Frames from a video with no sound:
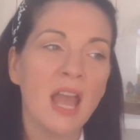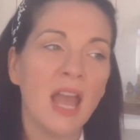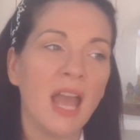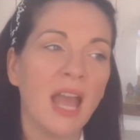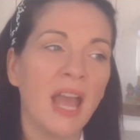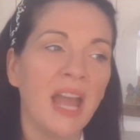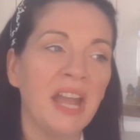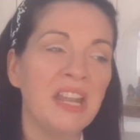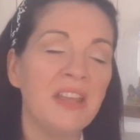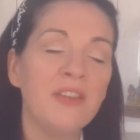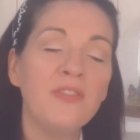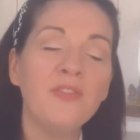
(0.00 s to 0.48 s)

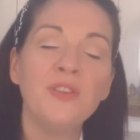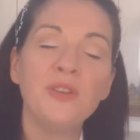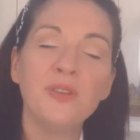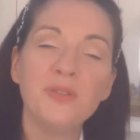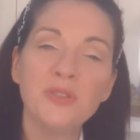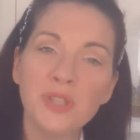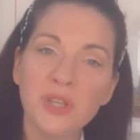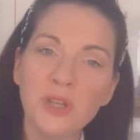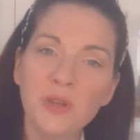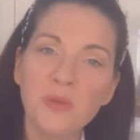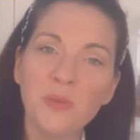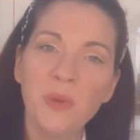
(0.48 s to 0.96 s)
And if
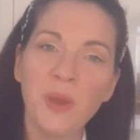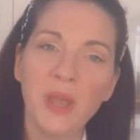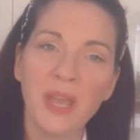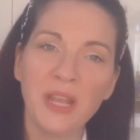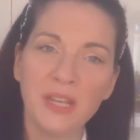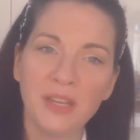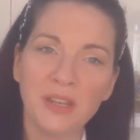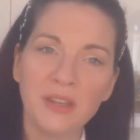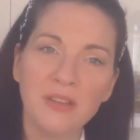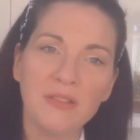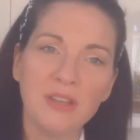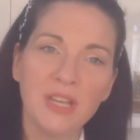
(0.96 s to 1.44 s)
you do put
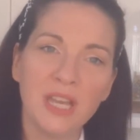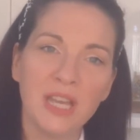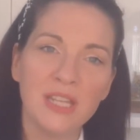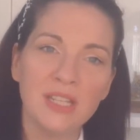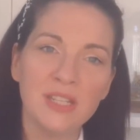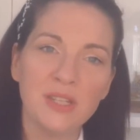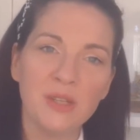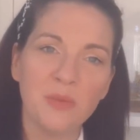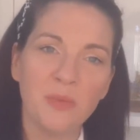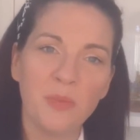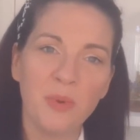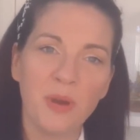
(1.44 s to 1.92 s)
in a new
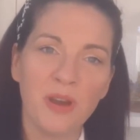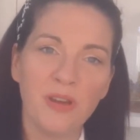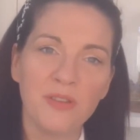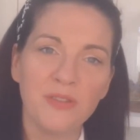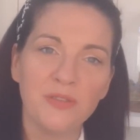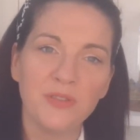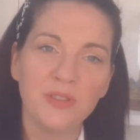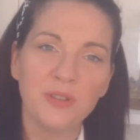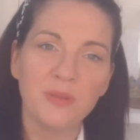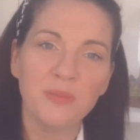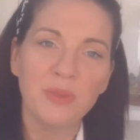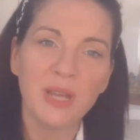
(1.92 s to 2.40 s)
kitchen and
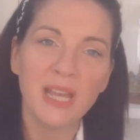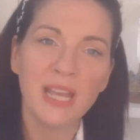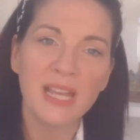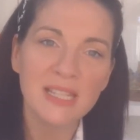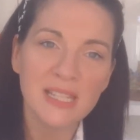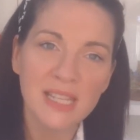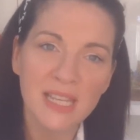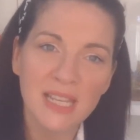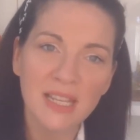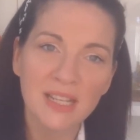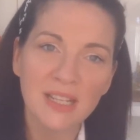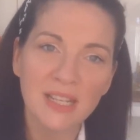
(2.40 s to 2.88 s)
bathroom,
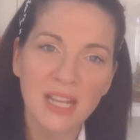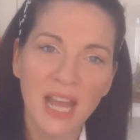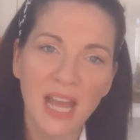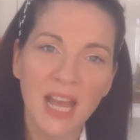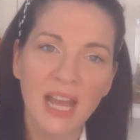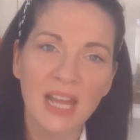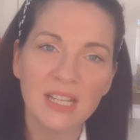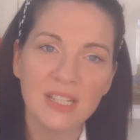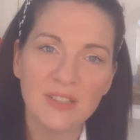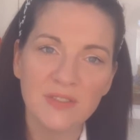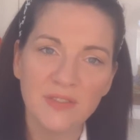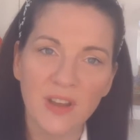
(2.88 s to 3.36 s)
is it going to
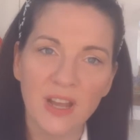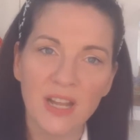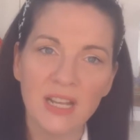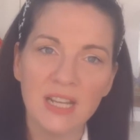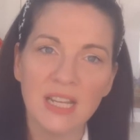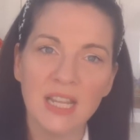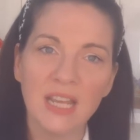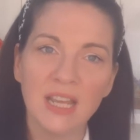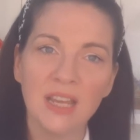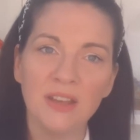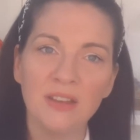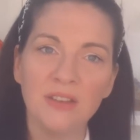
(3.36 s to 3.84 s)
add
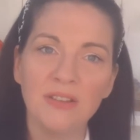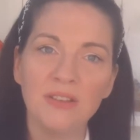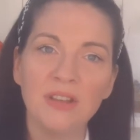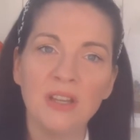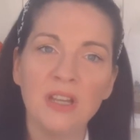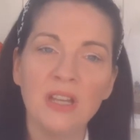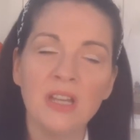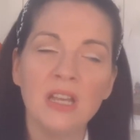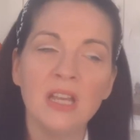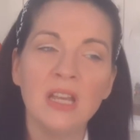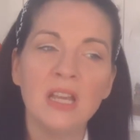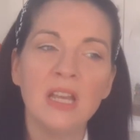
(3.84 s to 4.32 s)
value?
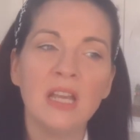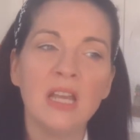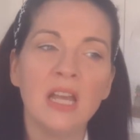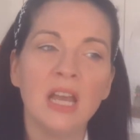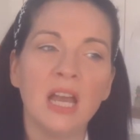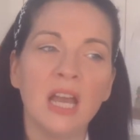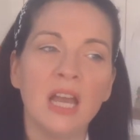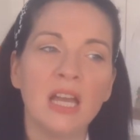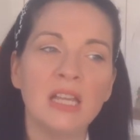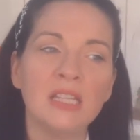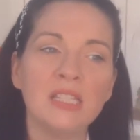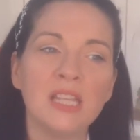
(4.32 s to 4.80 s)

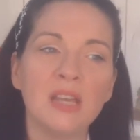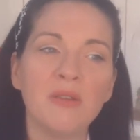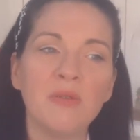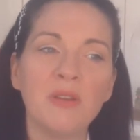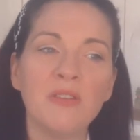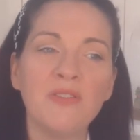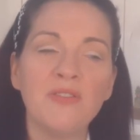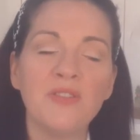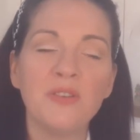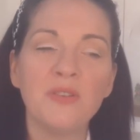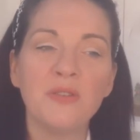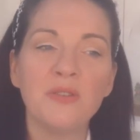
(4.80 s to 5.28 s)
So
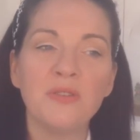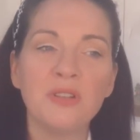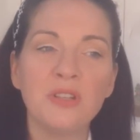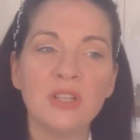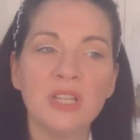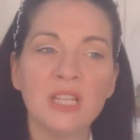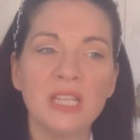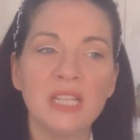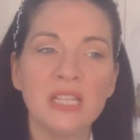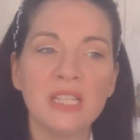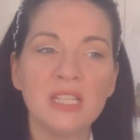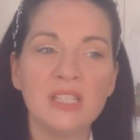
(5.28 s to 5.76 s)
if you're
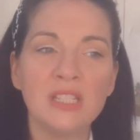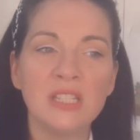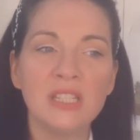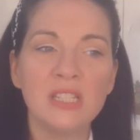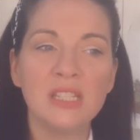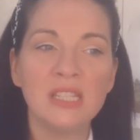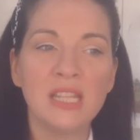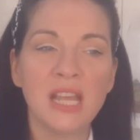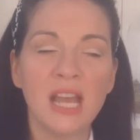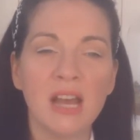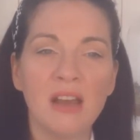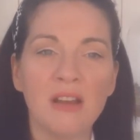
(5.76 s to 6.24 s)
looking to
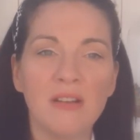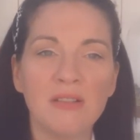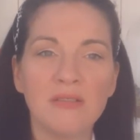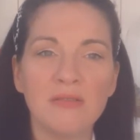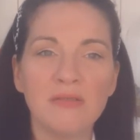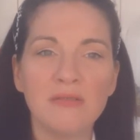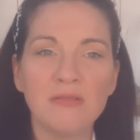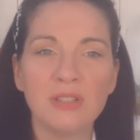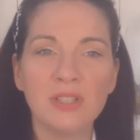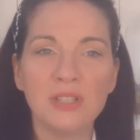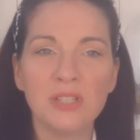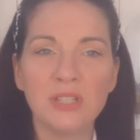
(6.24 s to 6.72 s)

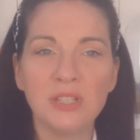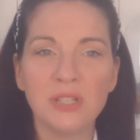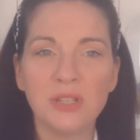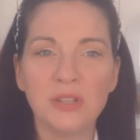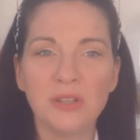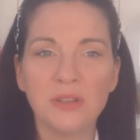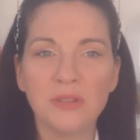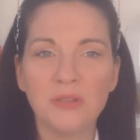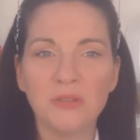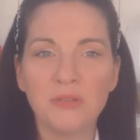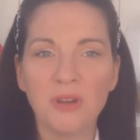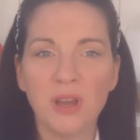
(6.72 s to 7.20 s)
sell
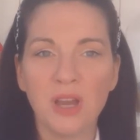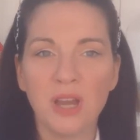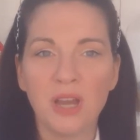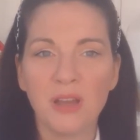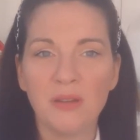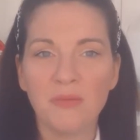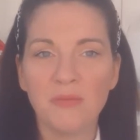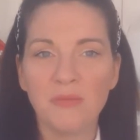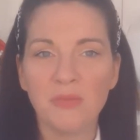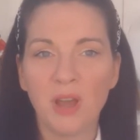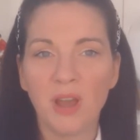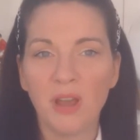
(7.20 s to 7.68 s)
to
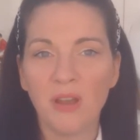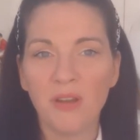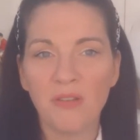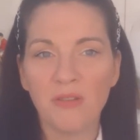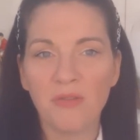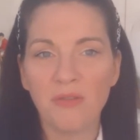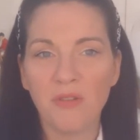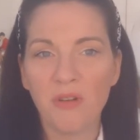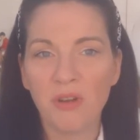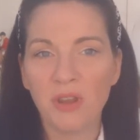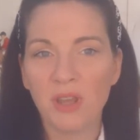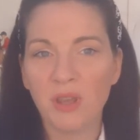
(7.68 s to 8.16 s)

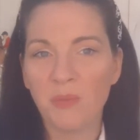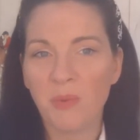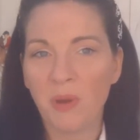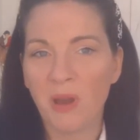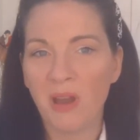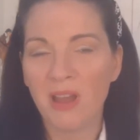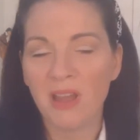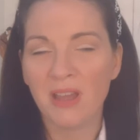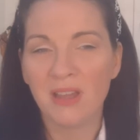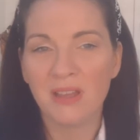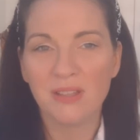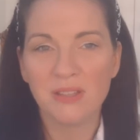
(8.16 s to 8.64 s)

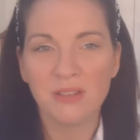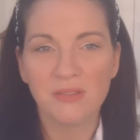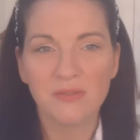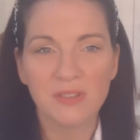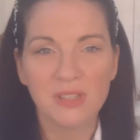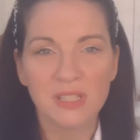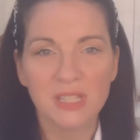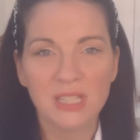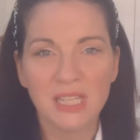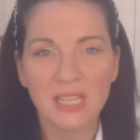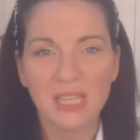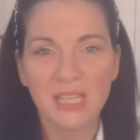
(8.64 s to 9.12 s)
owner-occupiers,
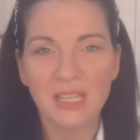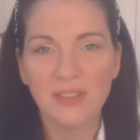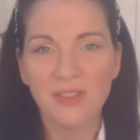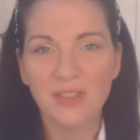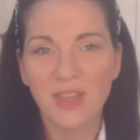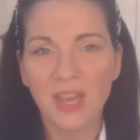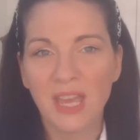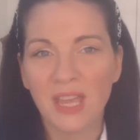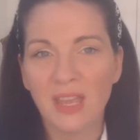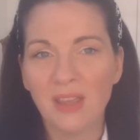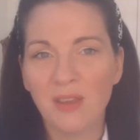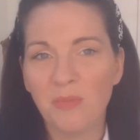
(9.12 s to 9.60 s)
obviously
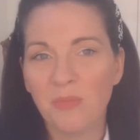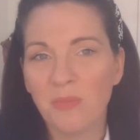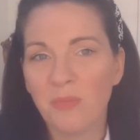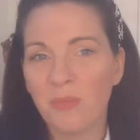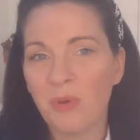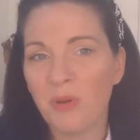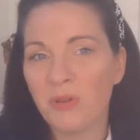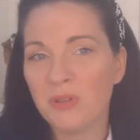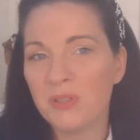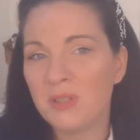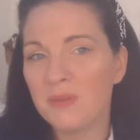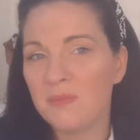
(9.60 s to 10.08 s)
they
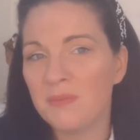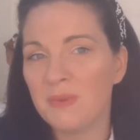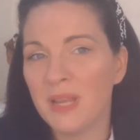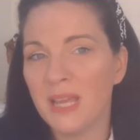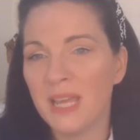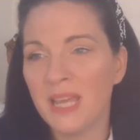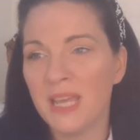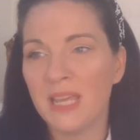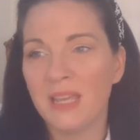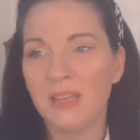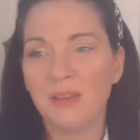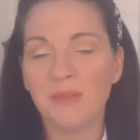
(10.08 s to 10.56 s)

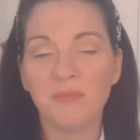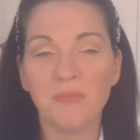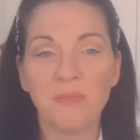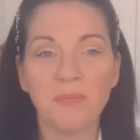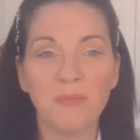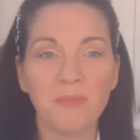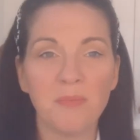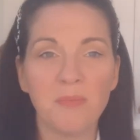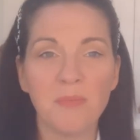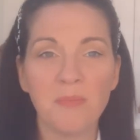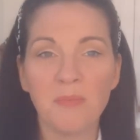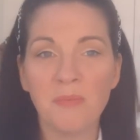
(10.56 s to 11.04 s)
possibly
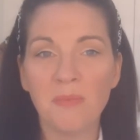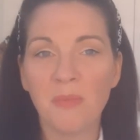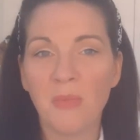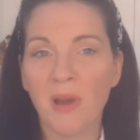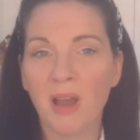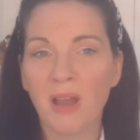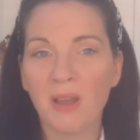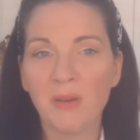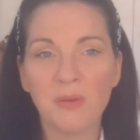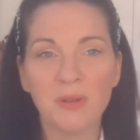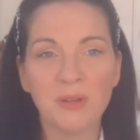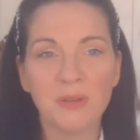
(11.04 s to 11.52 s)

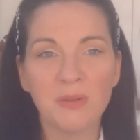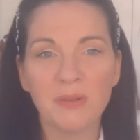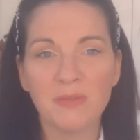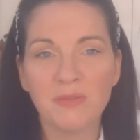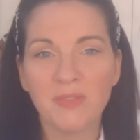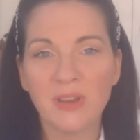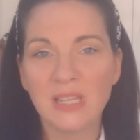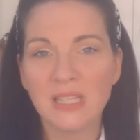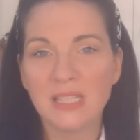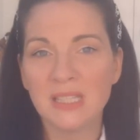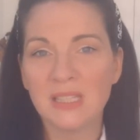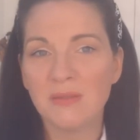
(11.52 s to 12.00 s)
might want to
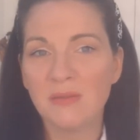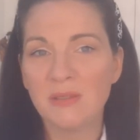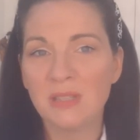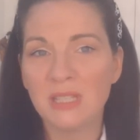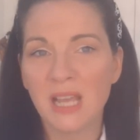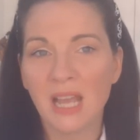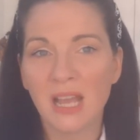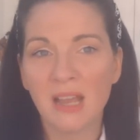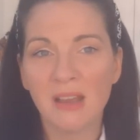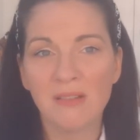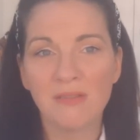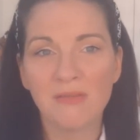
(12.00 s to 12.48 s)
invest
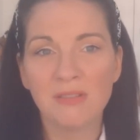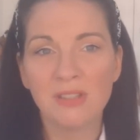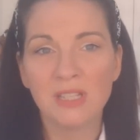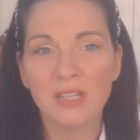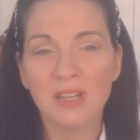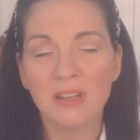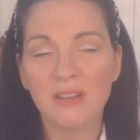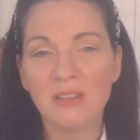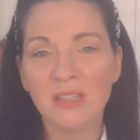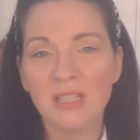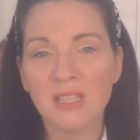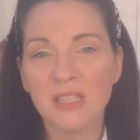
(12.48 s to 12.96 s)
themselves.
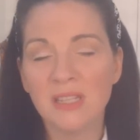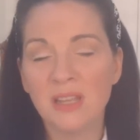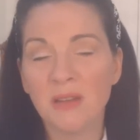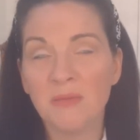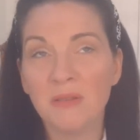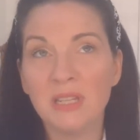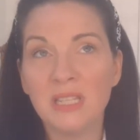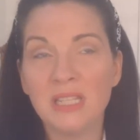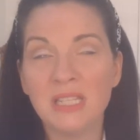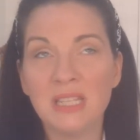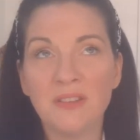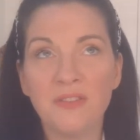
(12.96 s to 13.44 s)
You know, there's so
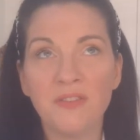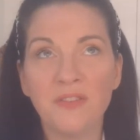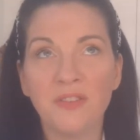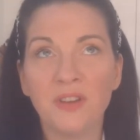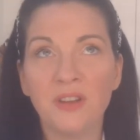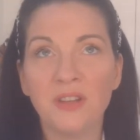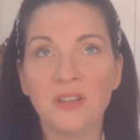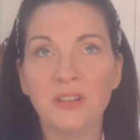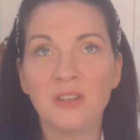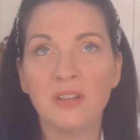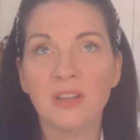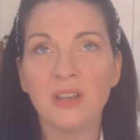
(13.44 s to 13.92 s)
many
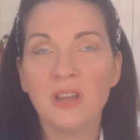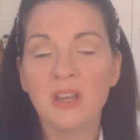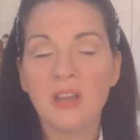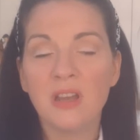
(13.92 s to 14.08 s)
different